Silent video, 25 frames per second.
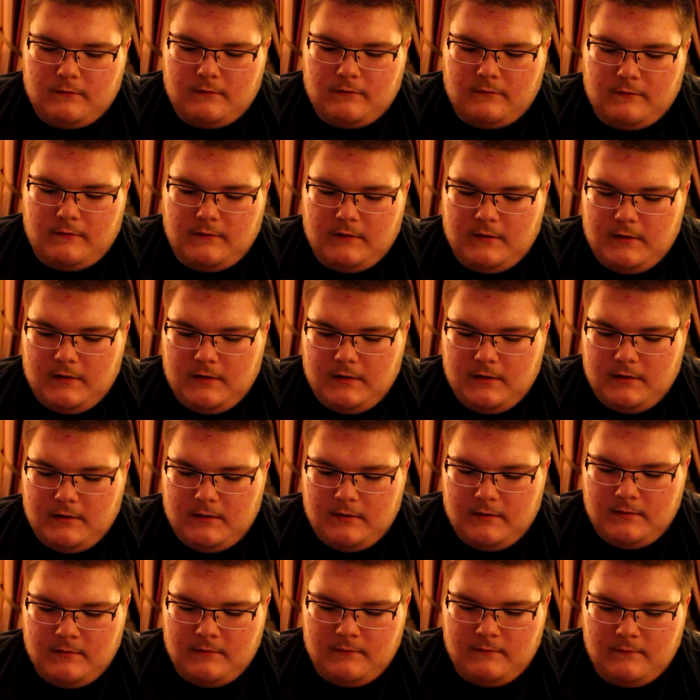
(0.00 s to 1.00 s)

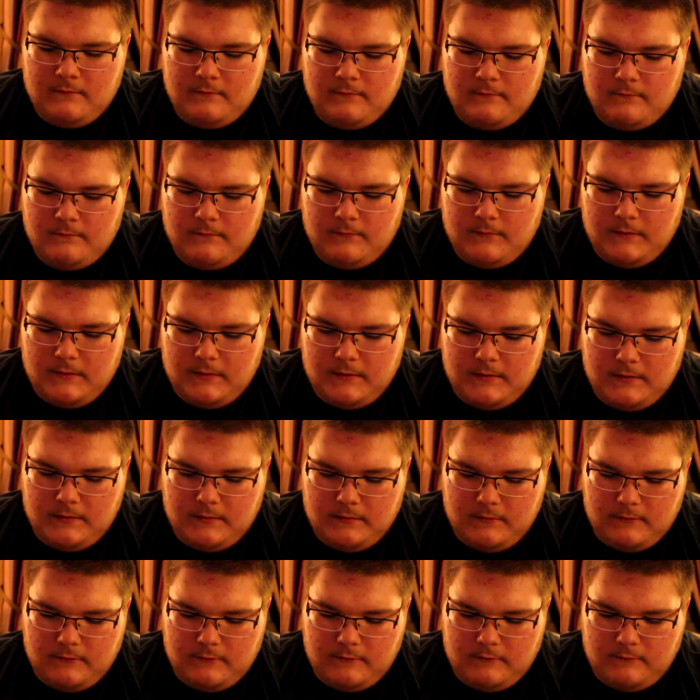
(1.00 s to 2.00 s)
The
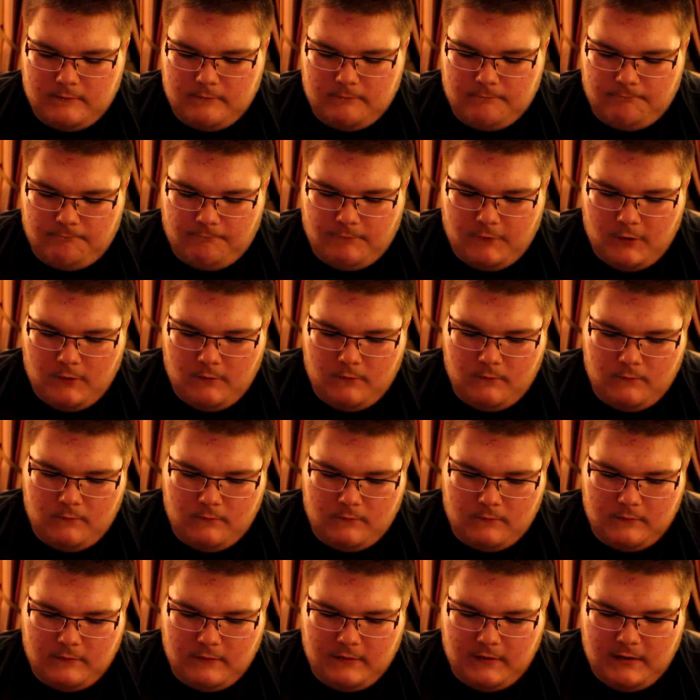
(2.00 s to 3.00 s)

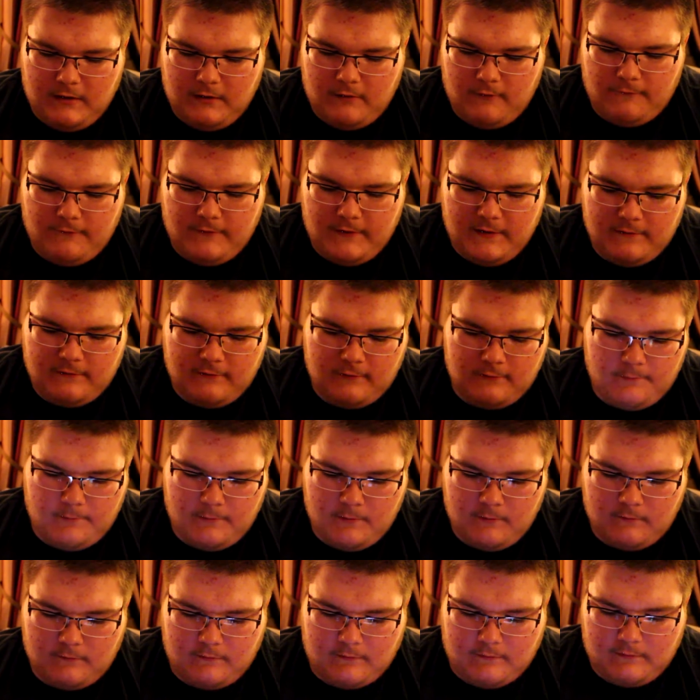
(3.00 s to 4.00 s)
phone, the interface is
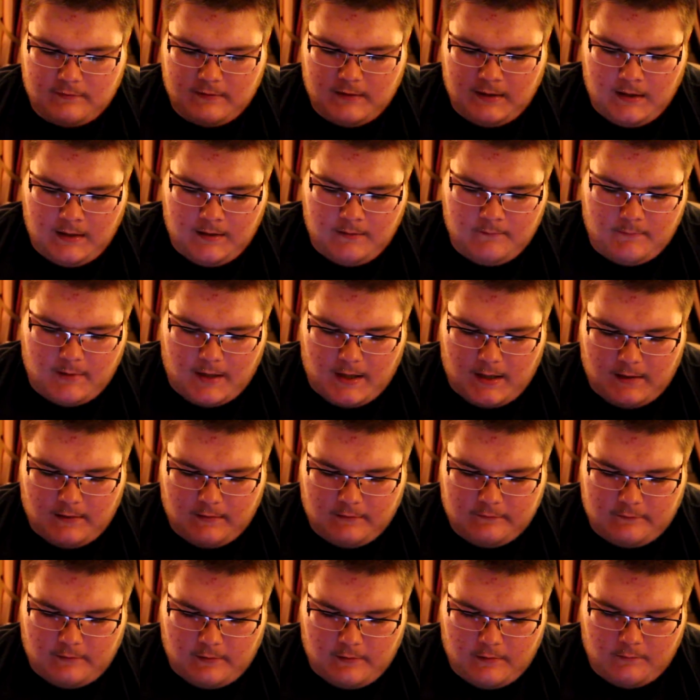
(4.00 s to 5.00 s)
pretty much the same
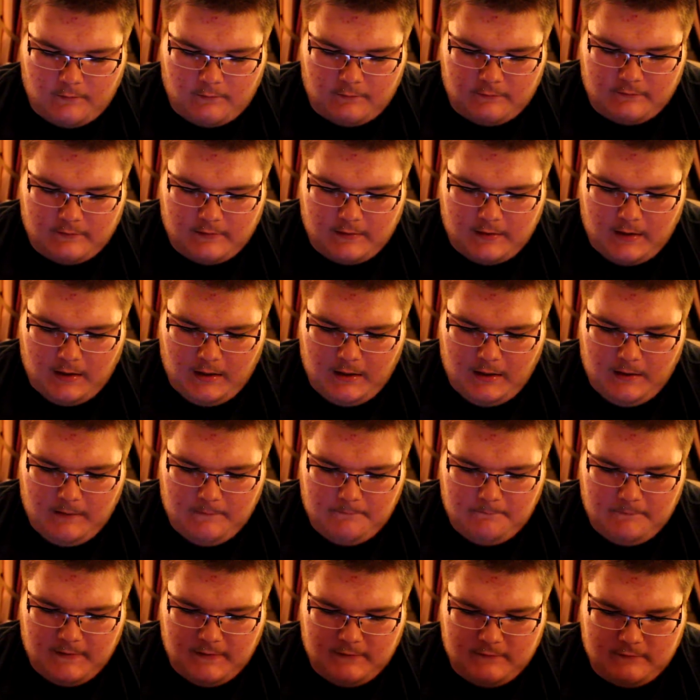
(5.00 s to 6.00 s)
as iOS
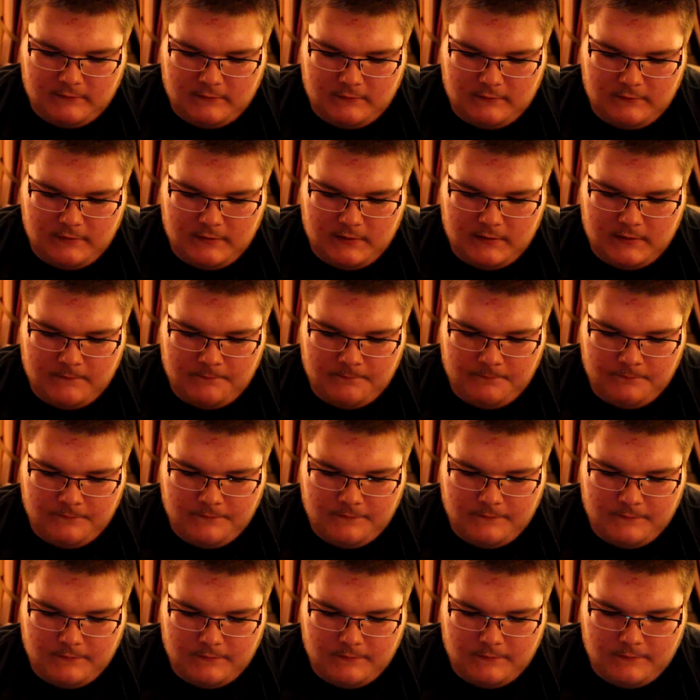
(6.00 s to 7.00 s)
8 basically.
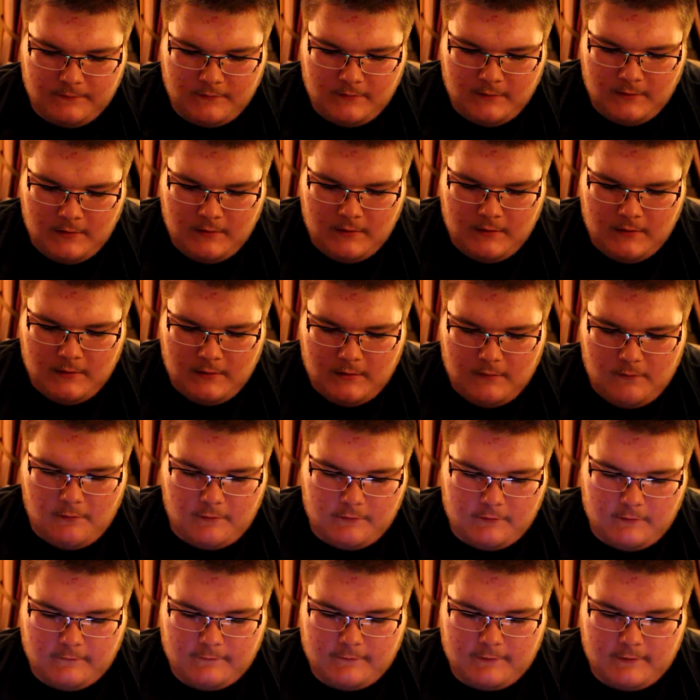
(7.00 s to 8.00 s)
Well,
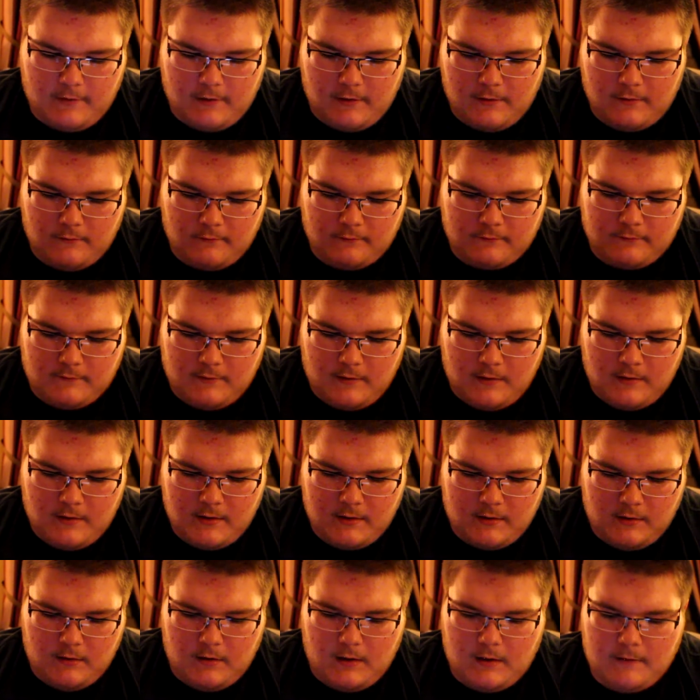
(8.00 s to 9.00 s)
it's obviously iOS
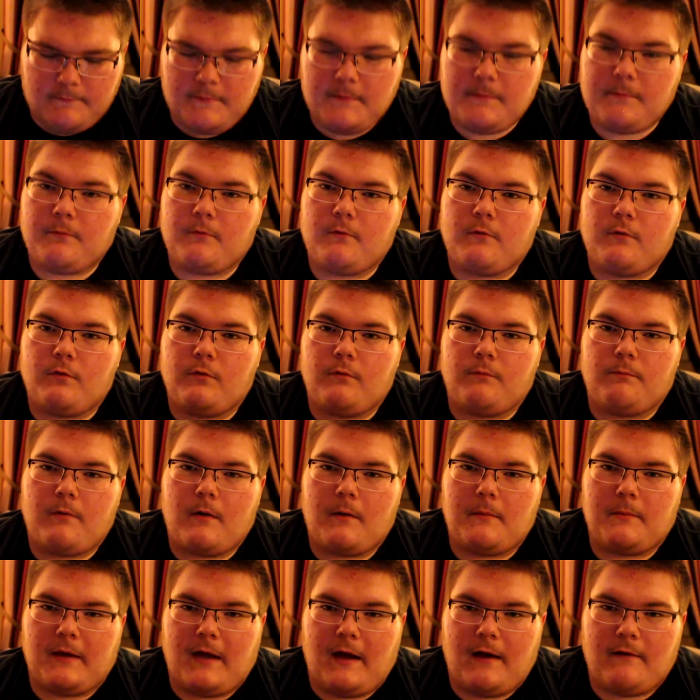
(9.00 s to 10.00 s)
9. A lot of people who
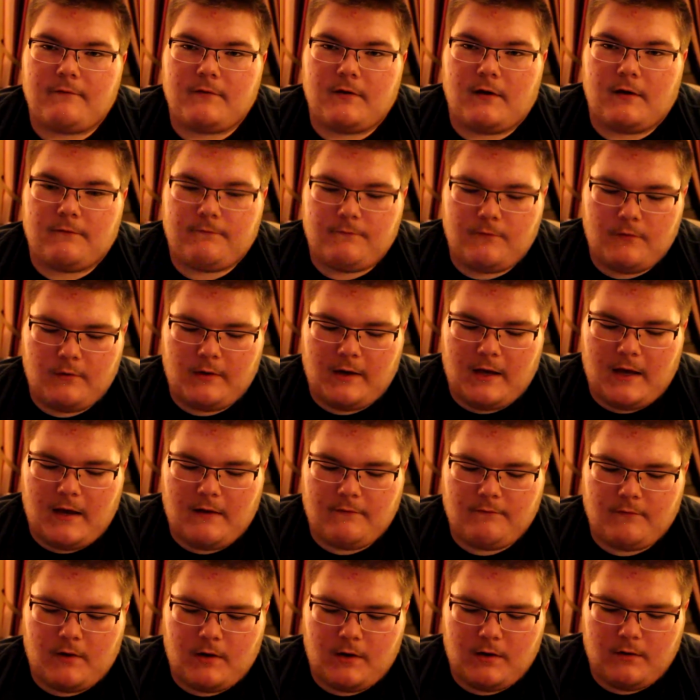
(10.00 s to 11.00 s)
probably have an iPhone
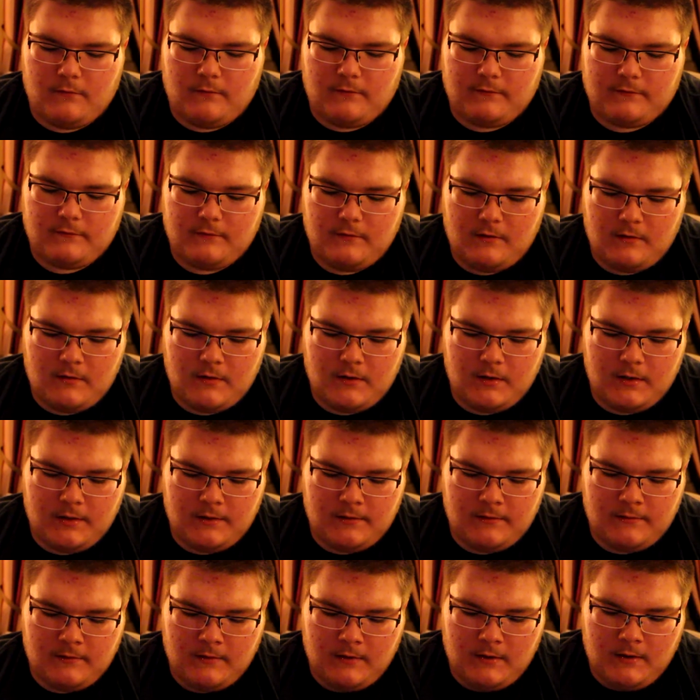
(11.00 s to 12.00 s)
have iOS 9.